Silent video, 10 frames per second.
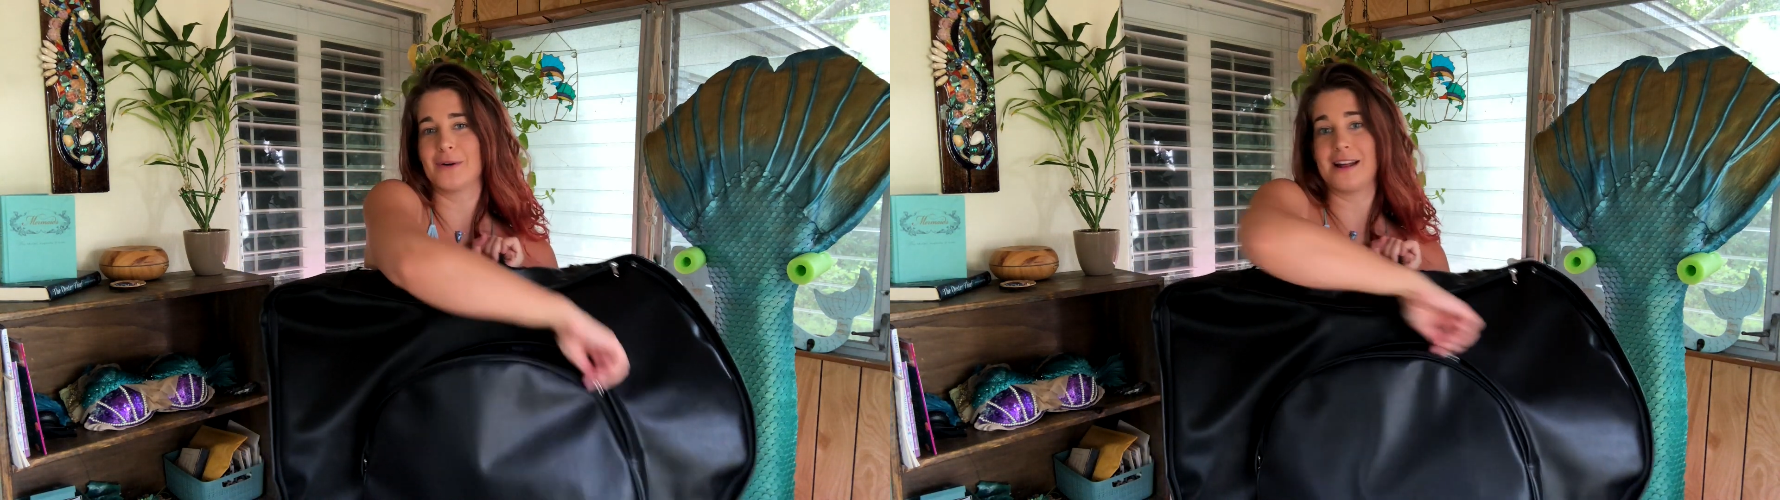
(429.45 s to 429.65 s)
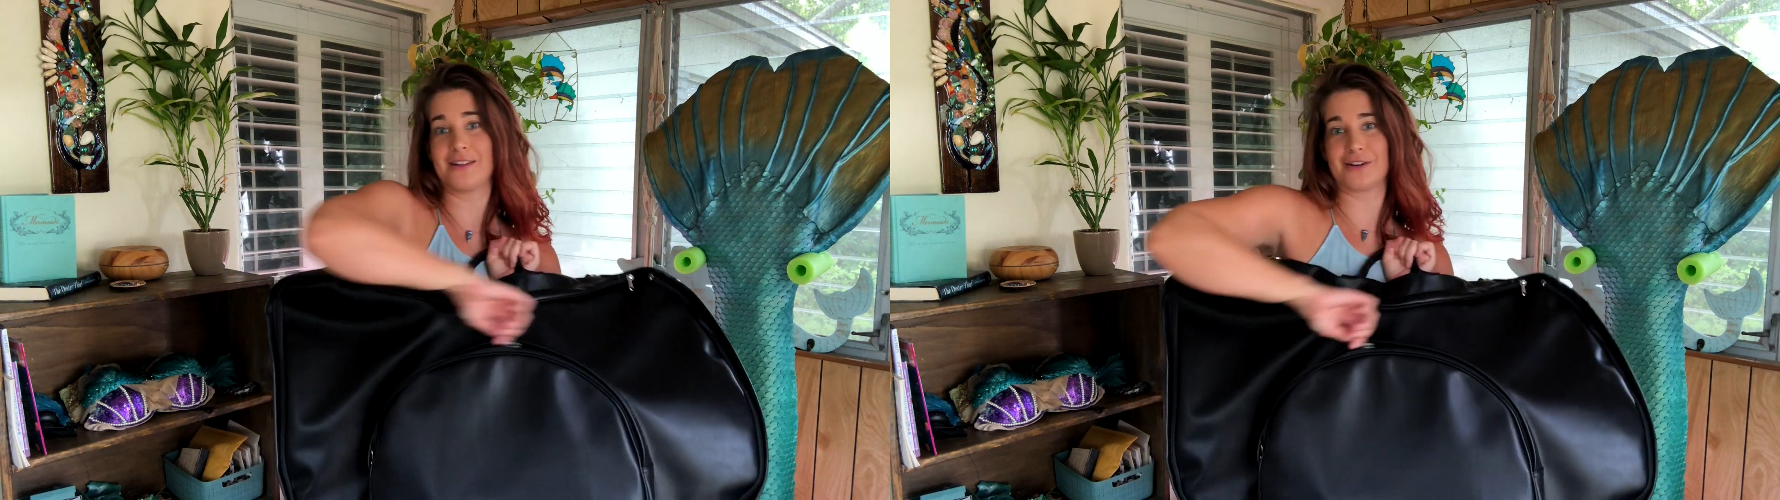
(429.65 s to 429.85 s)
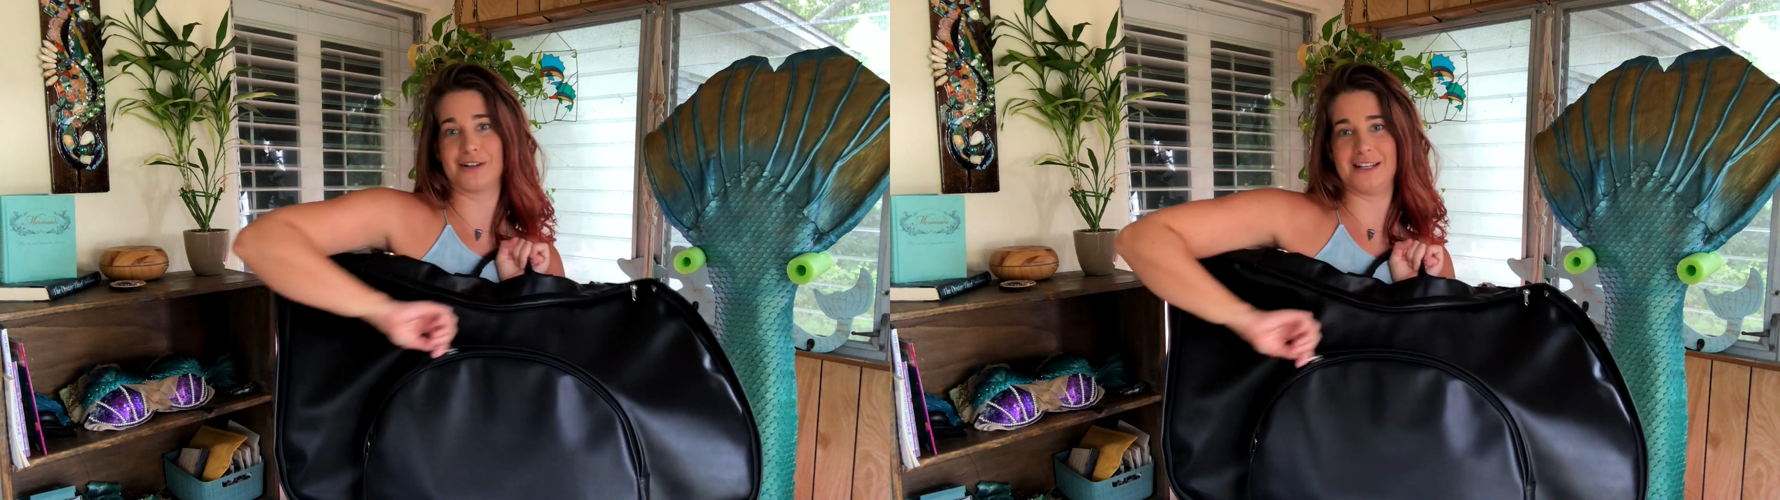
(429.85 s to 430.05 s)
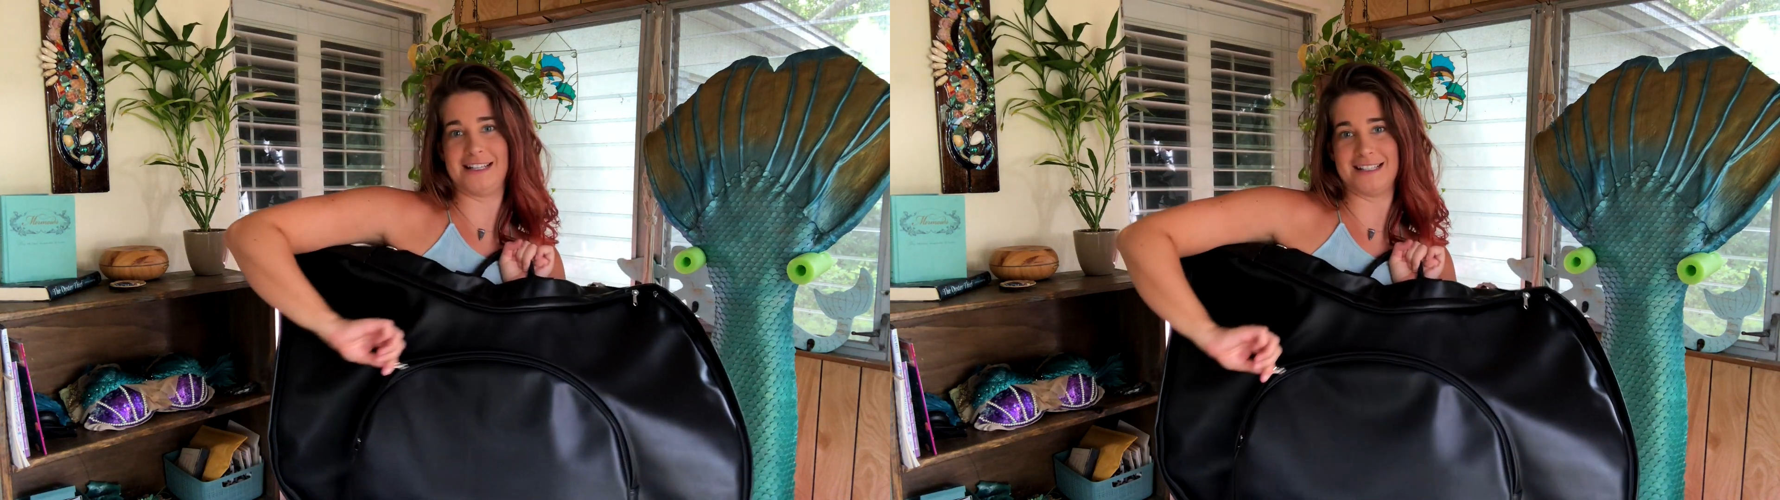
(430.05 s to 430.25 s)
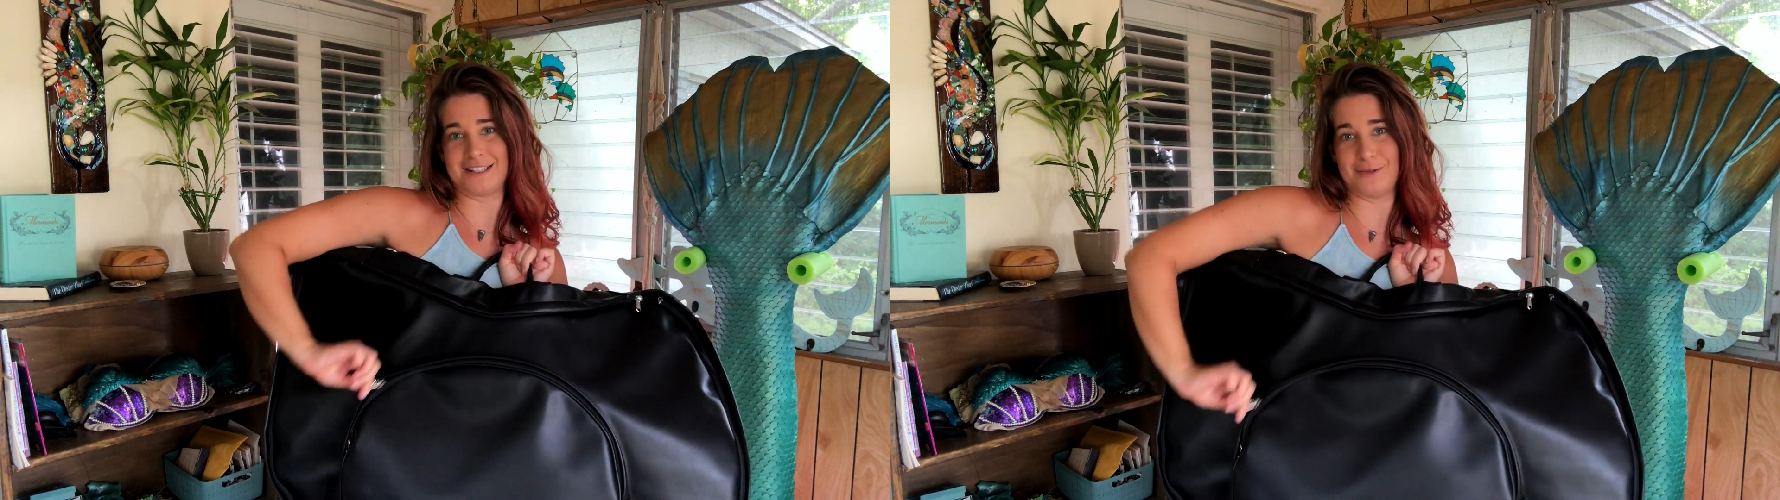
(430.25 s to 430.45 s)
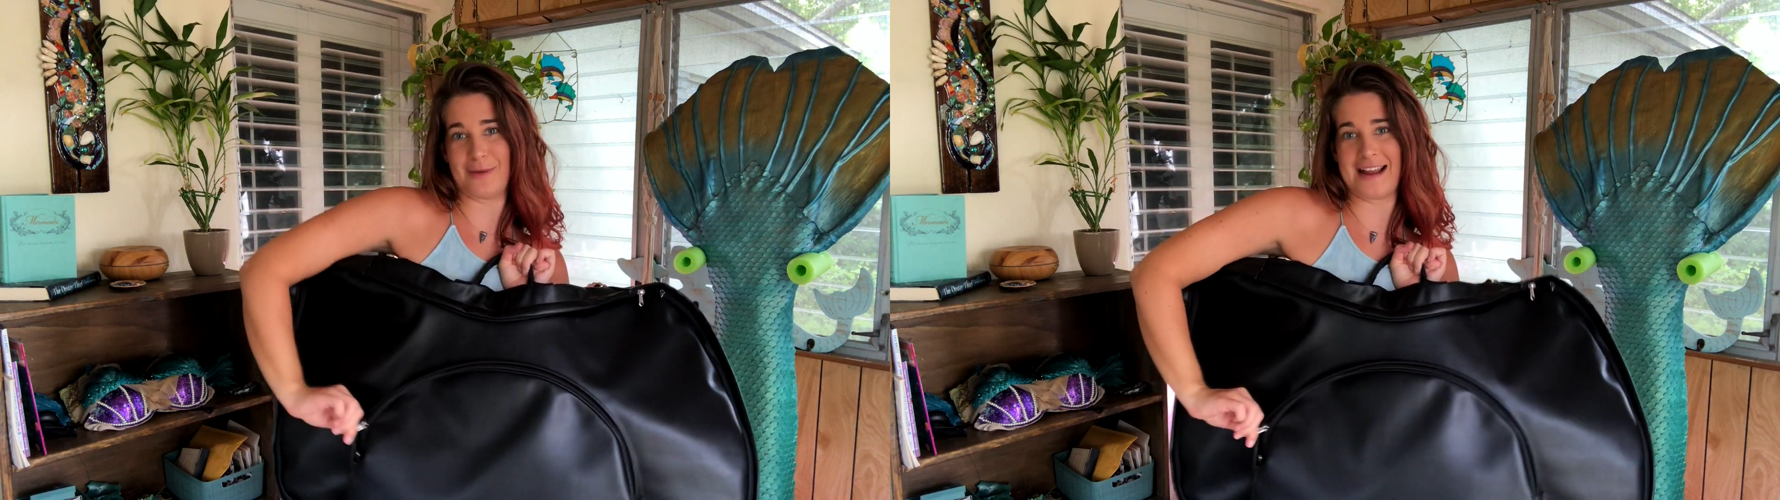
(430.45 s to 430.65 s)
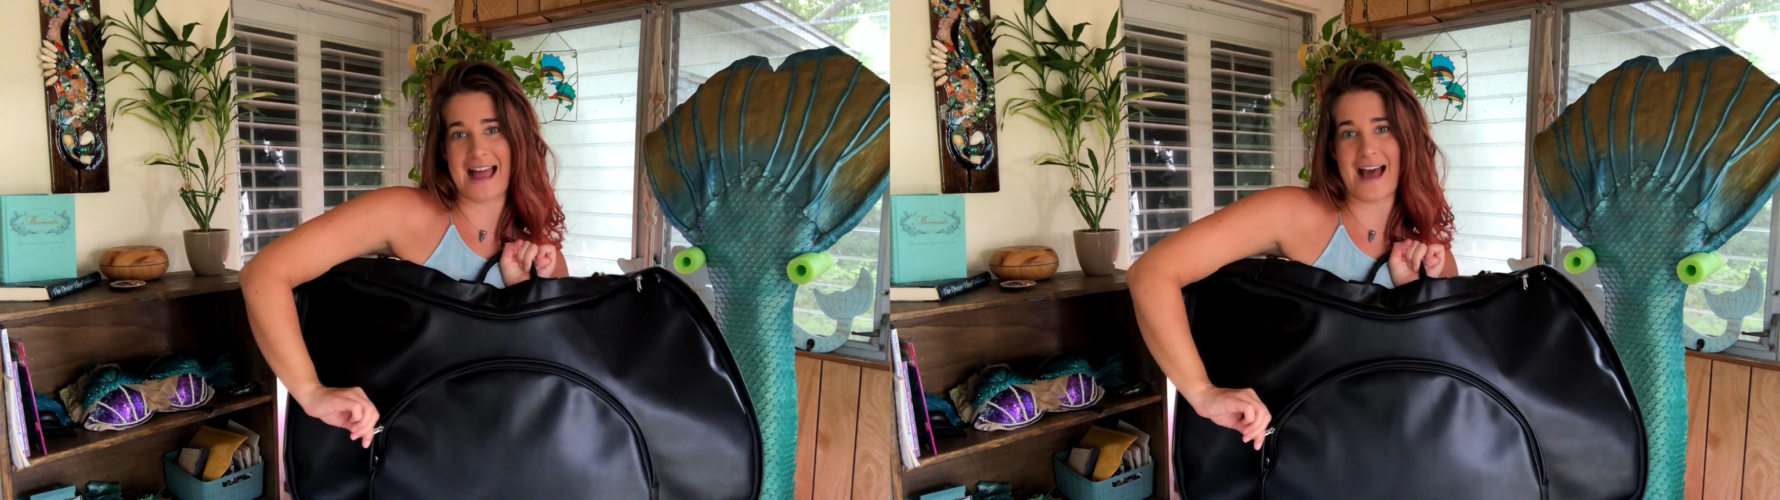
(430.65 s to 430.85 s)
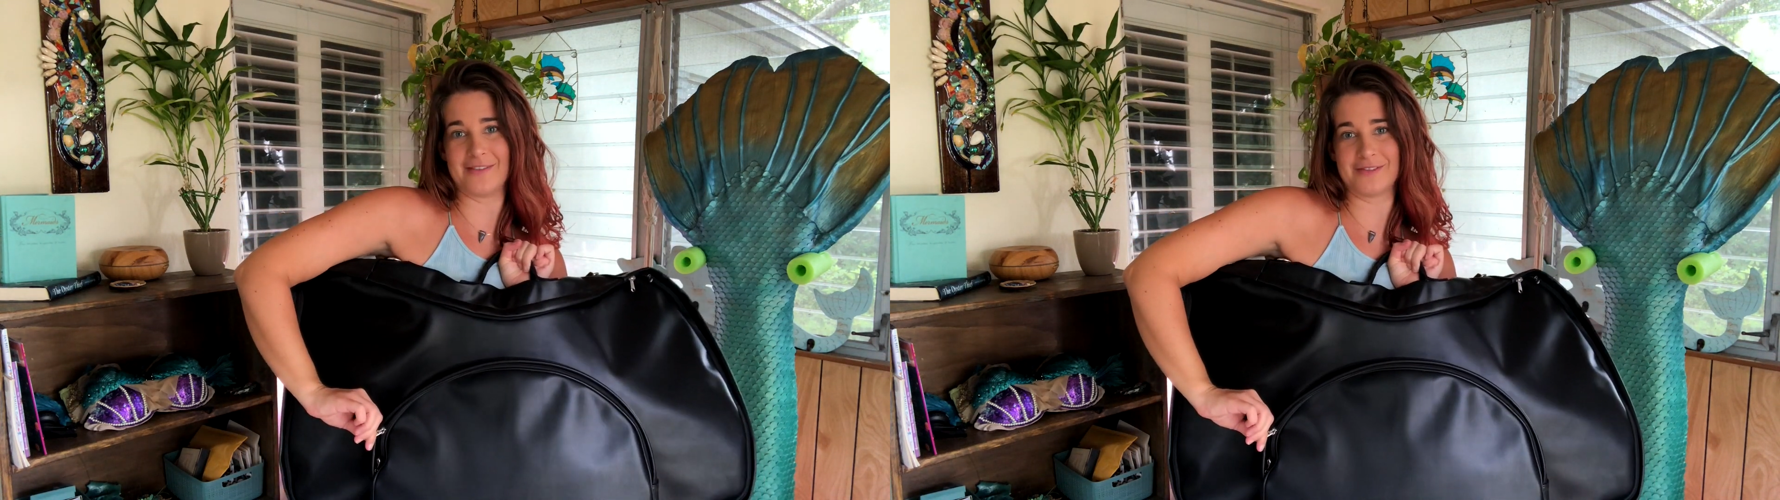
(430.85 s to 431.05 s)
what other goodies you might
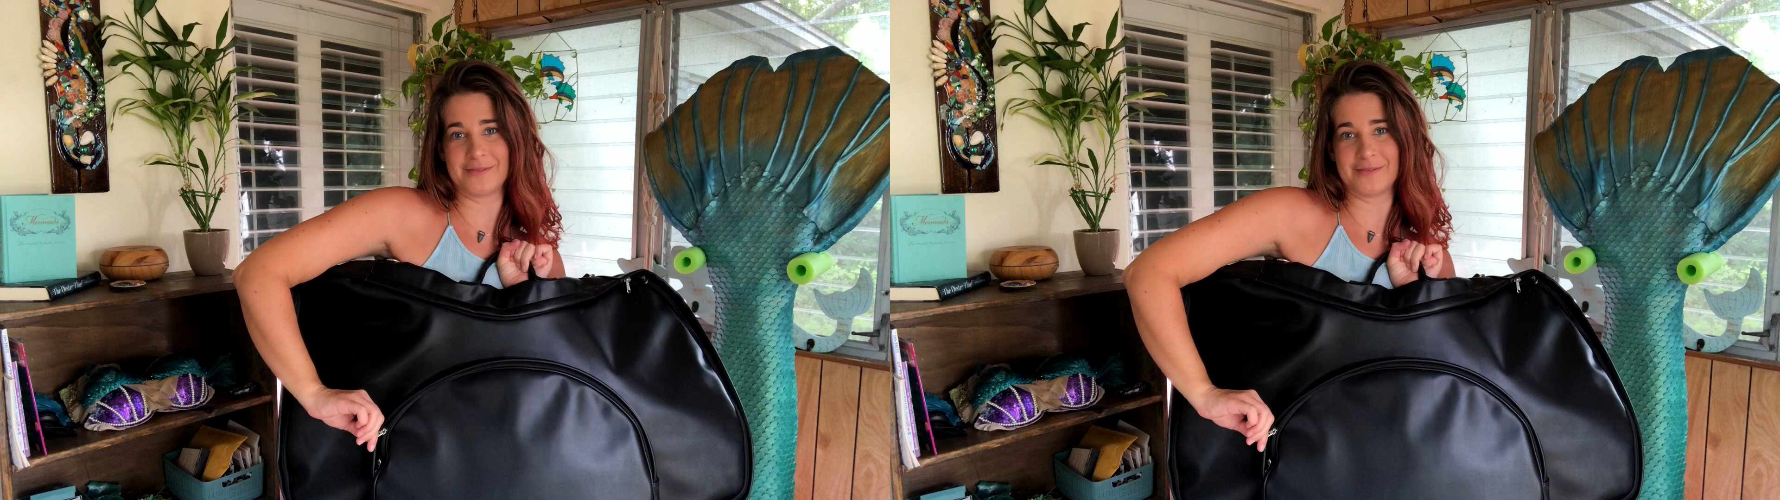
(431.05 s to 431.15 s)
have.